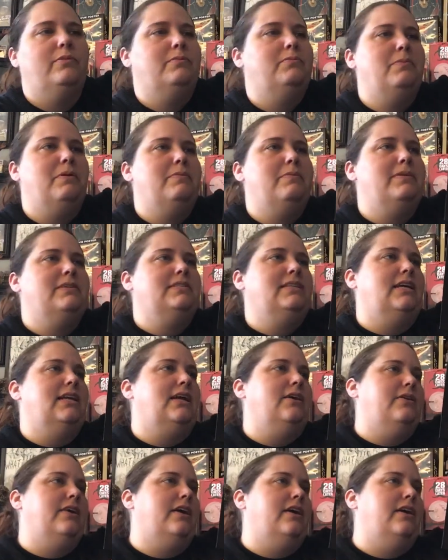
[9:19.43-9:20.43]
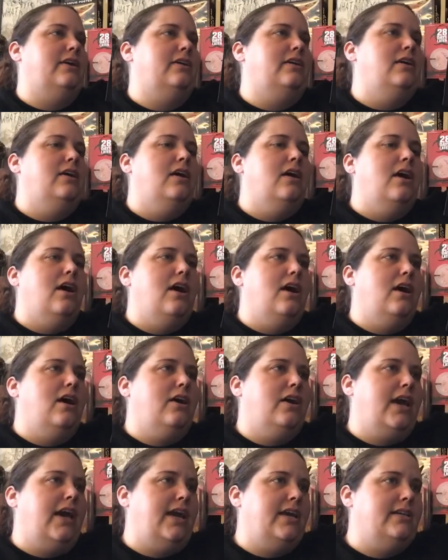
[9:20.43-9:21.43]
Maybe it's not out yet.
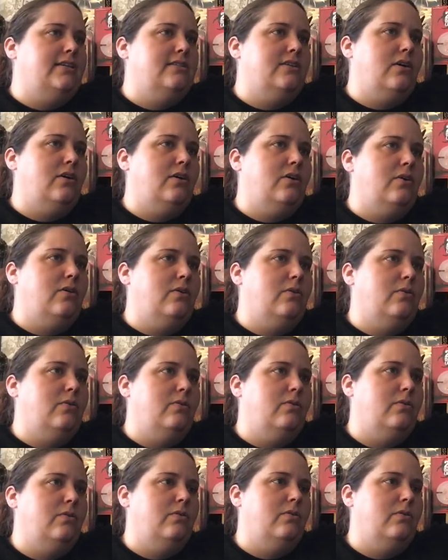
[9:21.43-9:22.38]
Okay, so